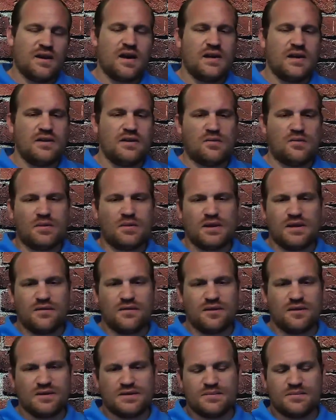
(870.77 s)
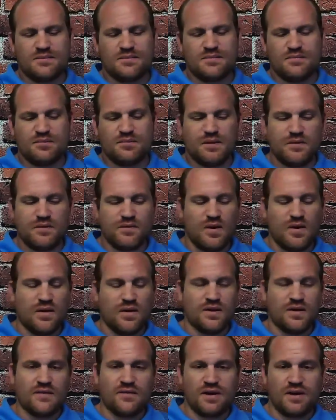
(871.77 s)
I don't believe it's
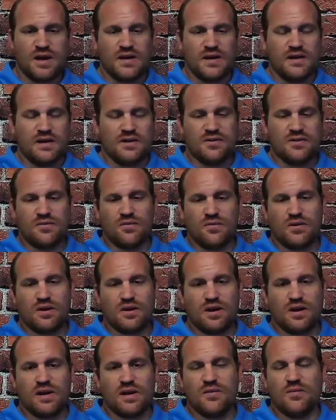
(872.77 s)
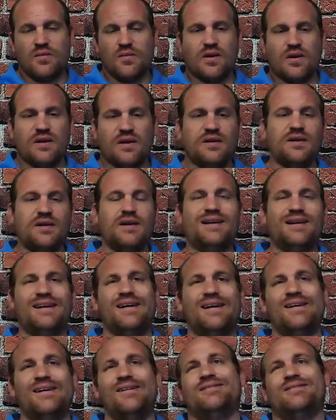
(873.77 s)
befalling of a 92 or a 91.
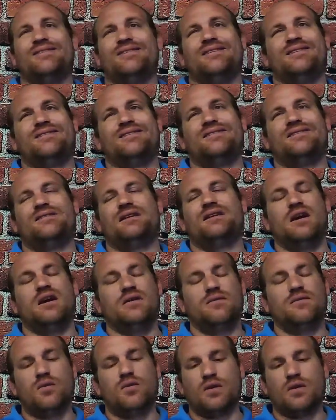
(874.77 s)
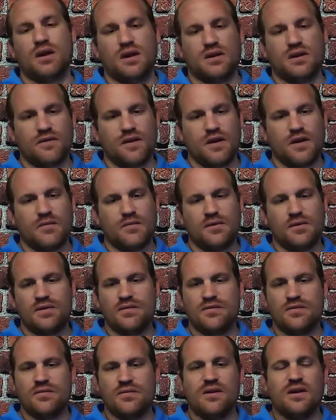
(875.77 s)
I don't think it's 94 or 95
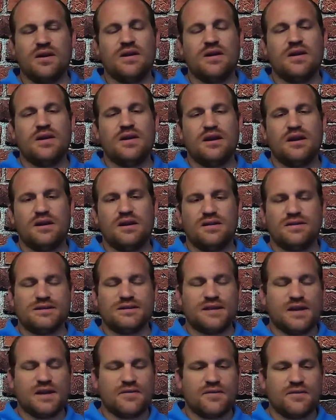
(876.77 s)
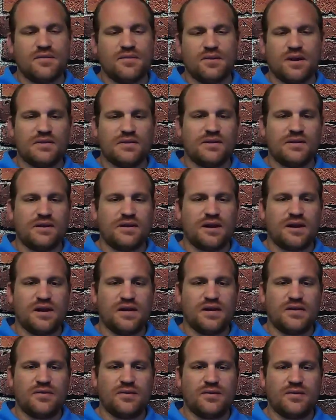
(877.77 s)
material. It's definitely right there at
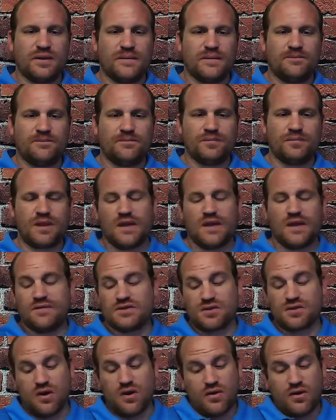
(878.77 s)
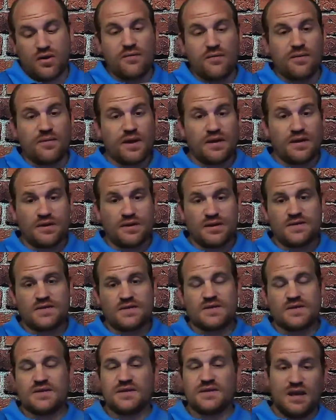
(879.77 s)
93. If it started off like
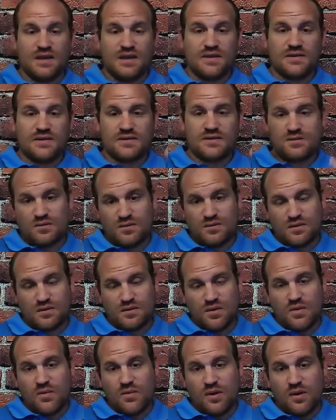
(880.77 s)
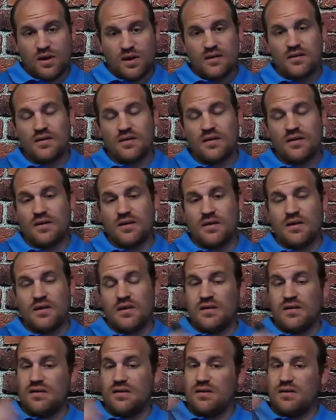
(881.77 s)
this and stayed this the whole way,
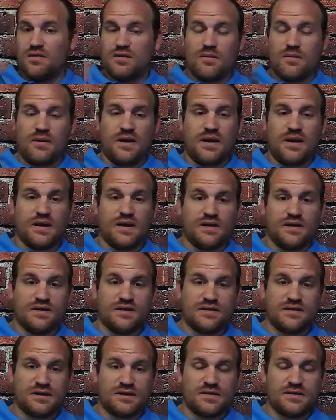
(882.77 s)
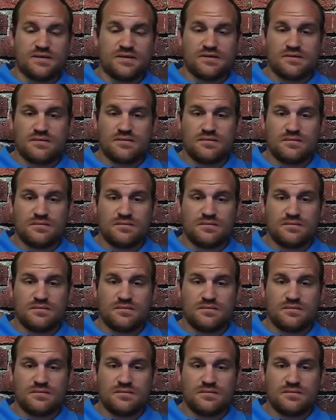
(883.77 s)
we're talking about 96,